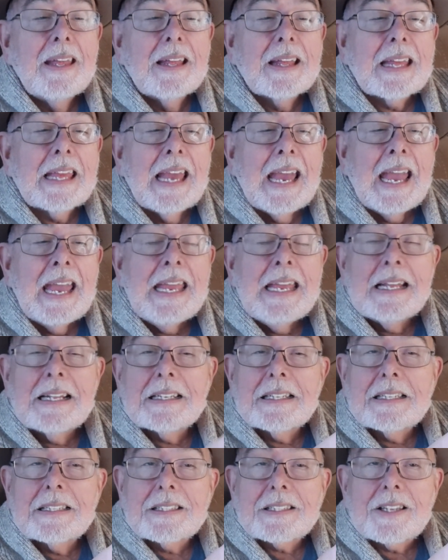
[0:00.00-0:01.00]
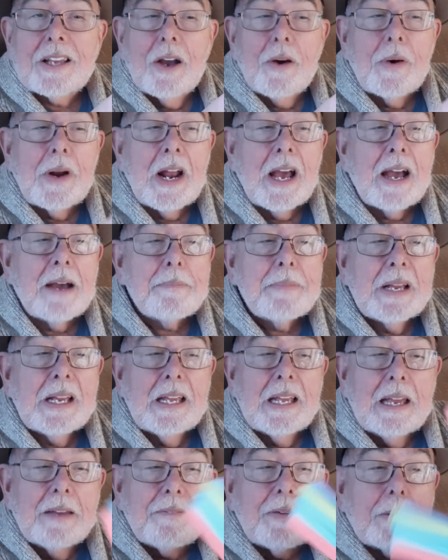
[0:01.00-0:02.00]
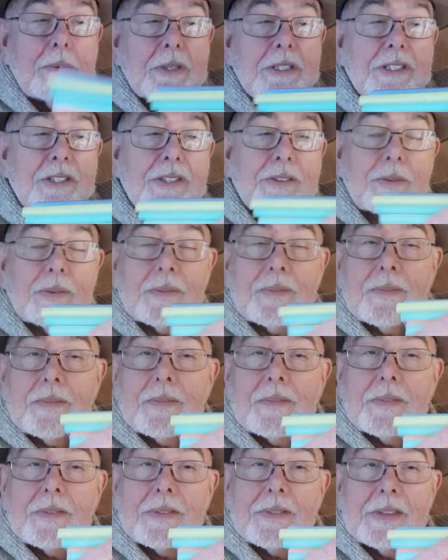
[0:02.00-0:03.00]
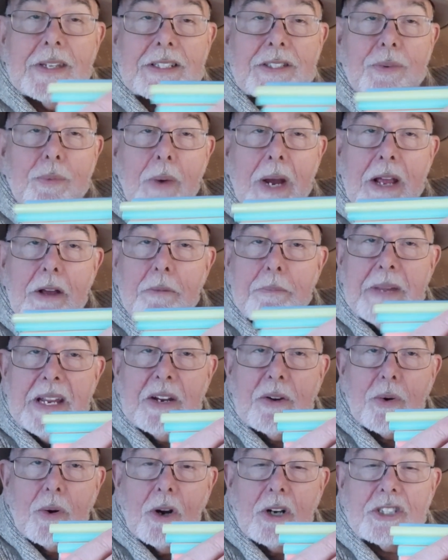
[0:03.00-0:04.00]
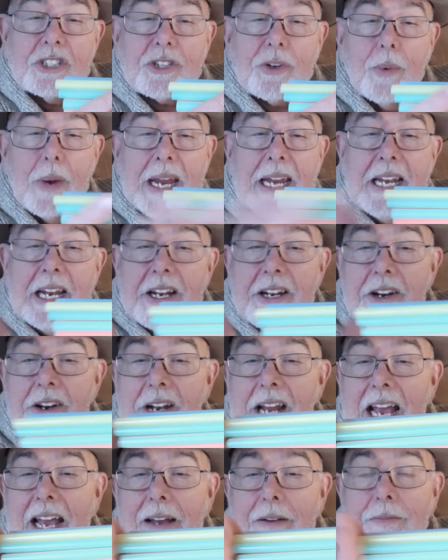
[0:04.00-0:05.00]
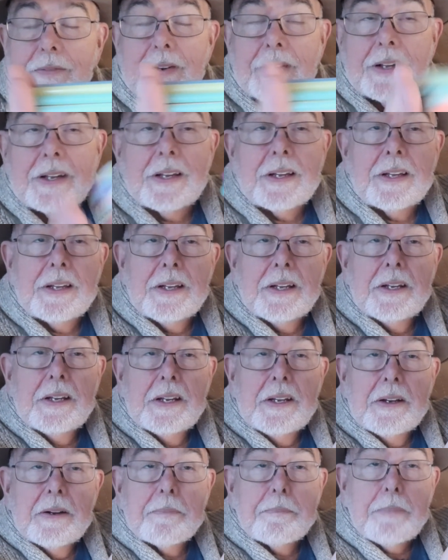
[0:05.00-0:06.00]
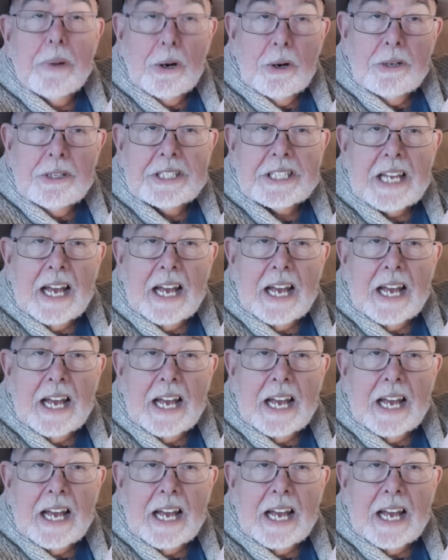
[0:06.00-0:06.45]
Okay, it's going up. If it was this way, it would be cross grain, and you'd have bird's